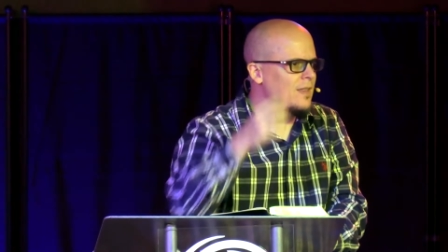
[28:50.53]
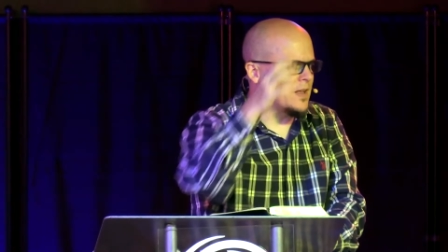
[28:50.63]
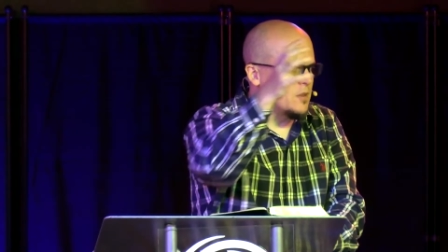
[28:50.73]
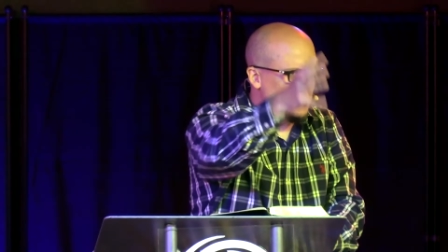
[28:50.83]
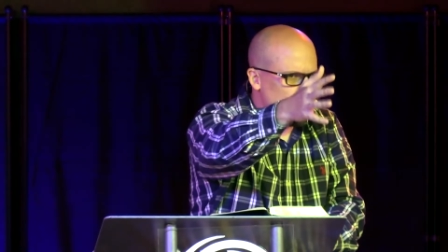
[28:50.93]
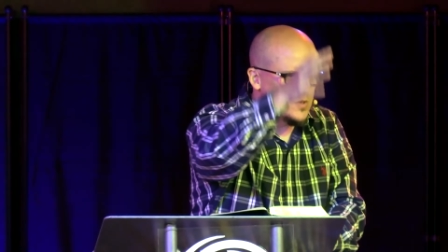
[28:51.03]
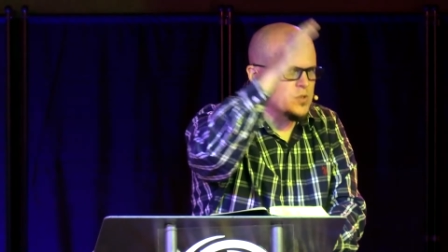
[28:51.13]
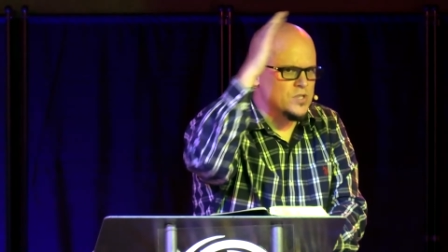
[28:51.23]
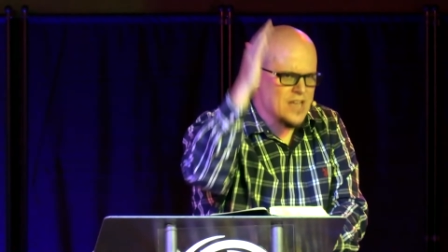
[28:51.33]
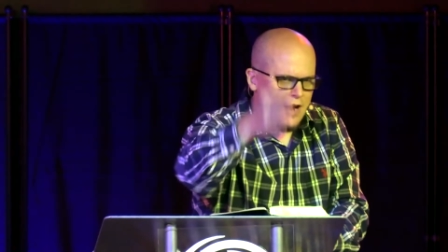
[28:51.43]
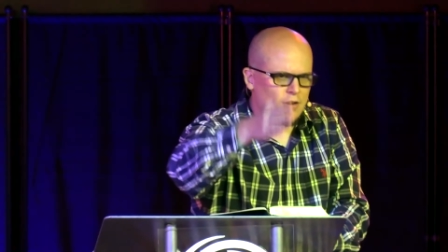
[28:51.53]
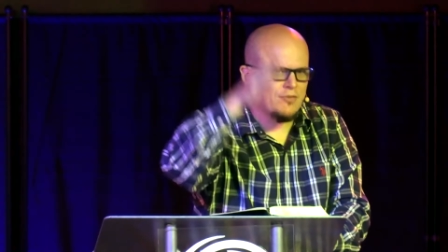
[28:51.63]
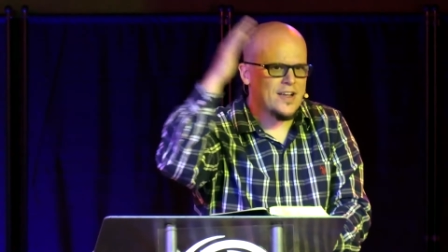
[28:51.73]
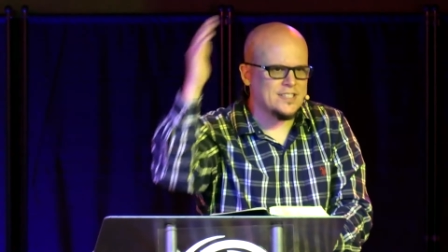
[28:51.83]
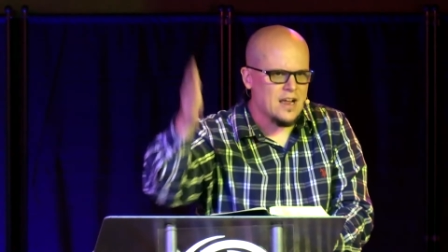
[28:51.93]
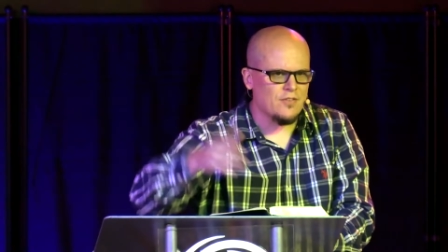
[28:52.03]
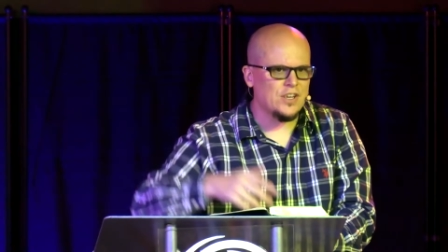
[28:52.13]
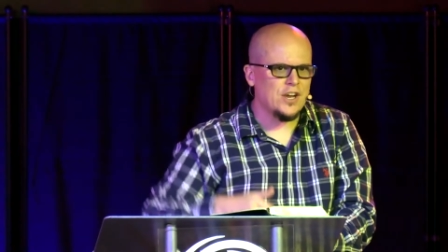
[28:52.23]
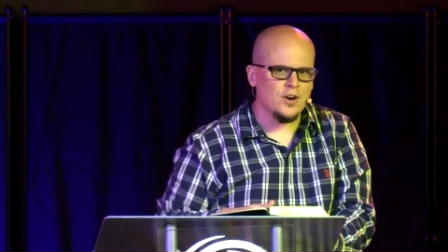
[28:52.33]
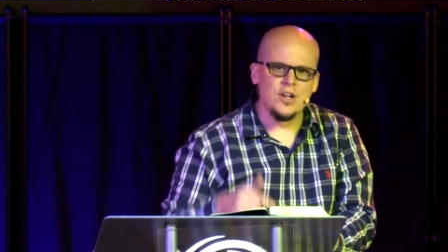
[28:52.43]
like the bulls were sacrificed every
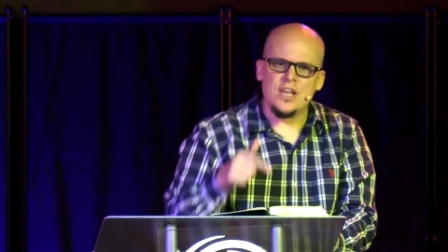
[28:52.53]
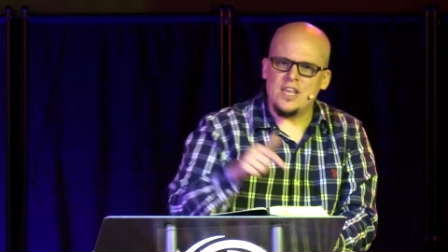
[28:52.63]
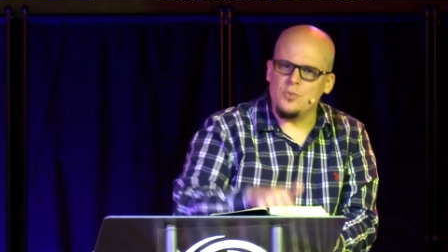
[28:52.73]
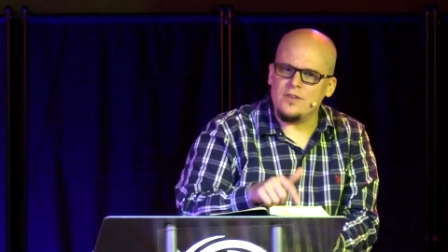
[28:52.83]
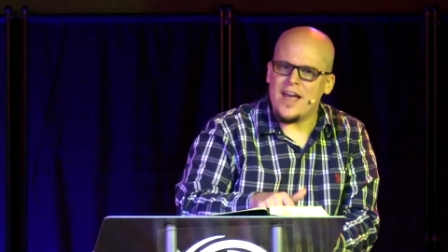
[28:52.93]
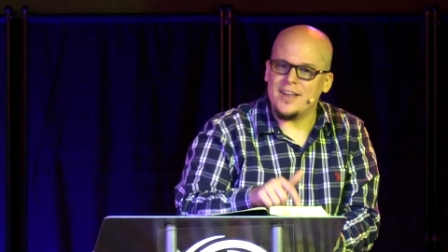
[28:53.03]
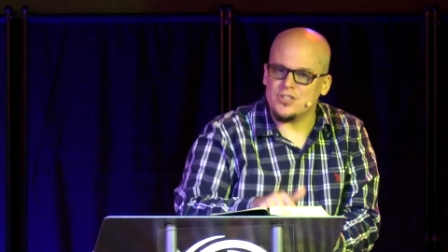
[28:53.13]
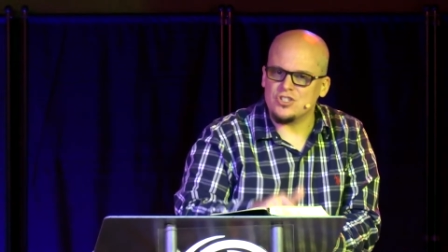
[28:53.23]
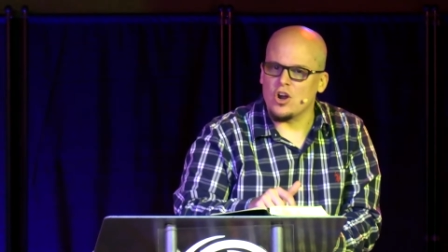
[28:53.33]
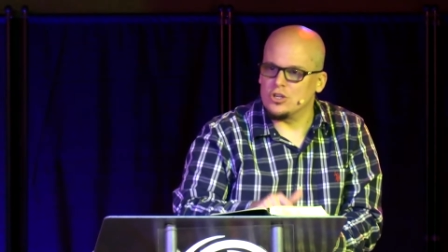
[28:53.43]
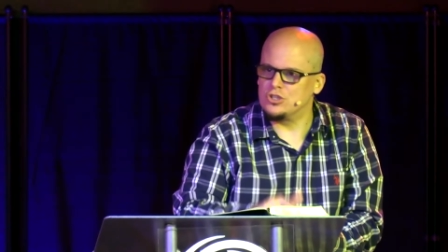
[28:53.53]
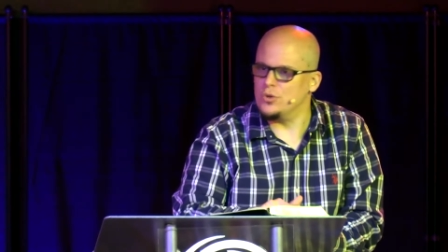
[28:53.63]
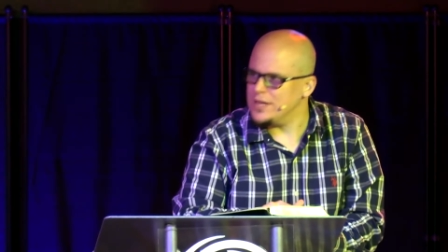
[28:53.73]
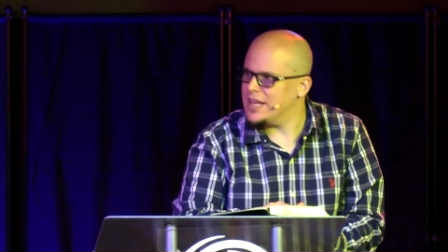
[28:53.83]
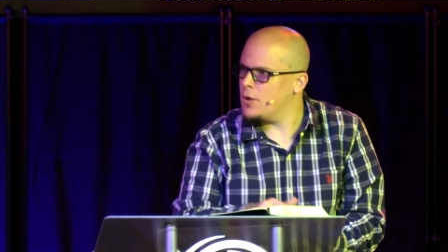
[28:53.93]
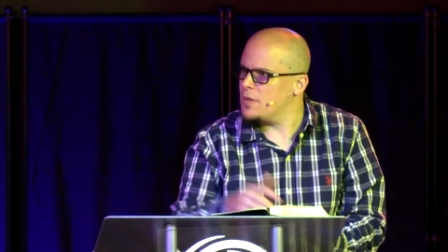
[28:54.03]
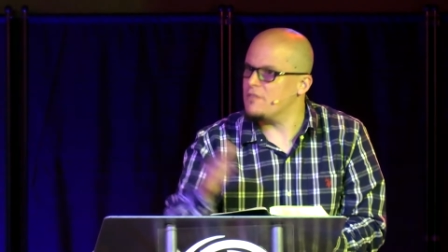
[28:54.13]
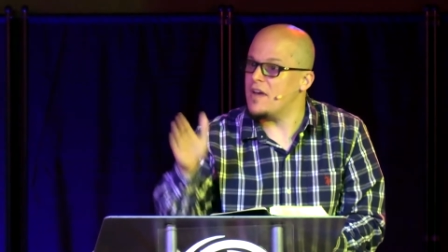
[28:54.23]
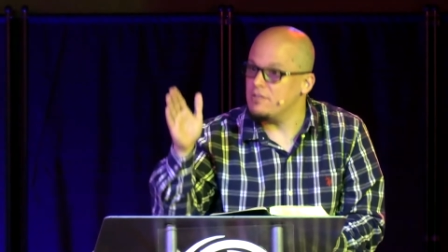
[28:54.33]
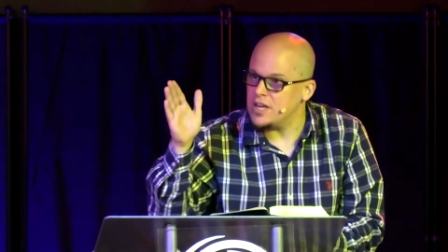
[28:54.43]
year, he would have had to start doing it when the
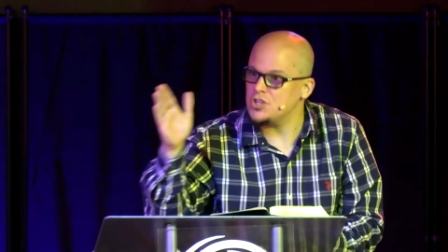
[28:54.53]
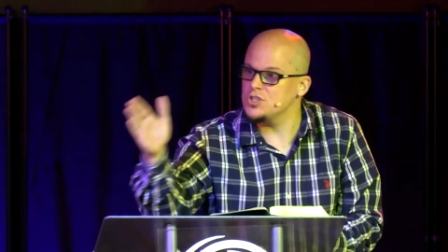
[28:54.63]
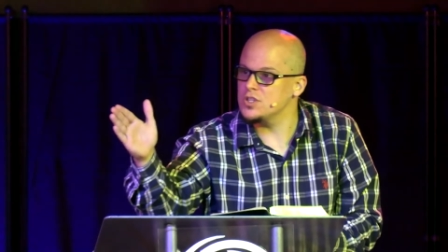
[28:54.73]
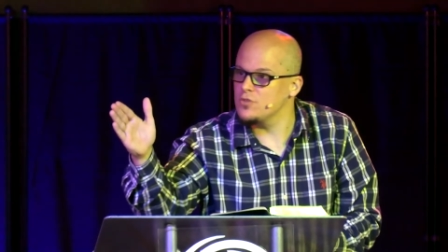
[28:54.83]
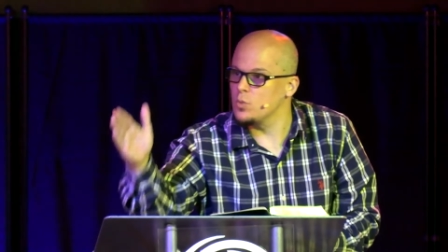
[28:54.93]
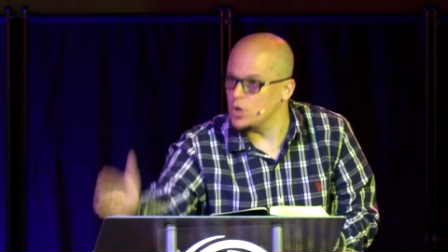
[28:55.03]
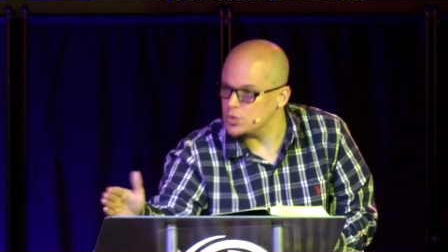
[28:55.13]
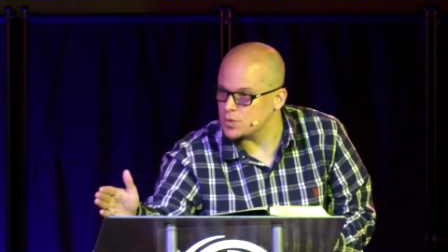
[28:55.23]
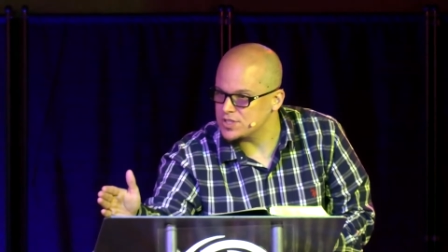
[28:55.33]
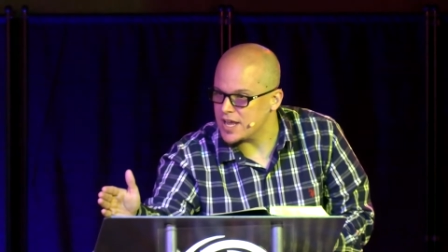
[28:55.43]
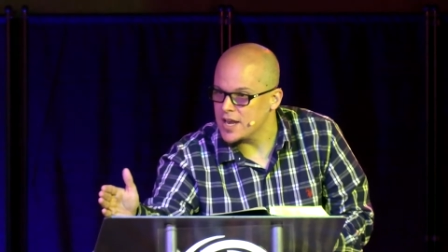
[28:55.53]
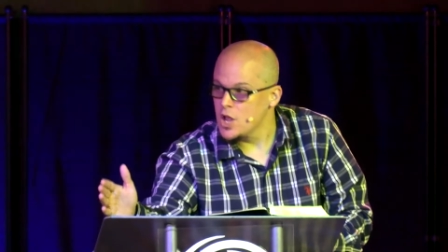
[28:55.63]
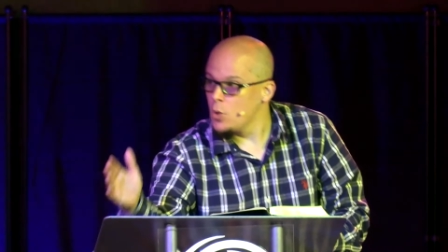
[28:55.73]
foundations of the world were set.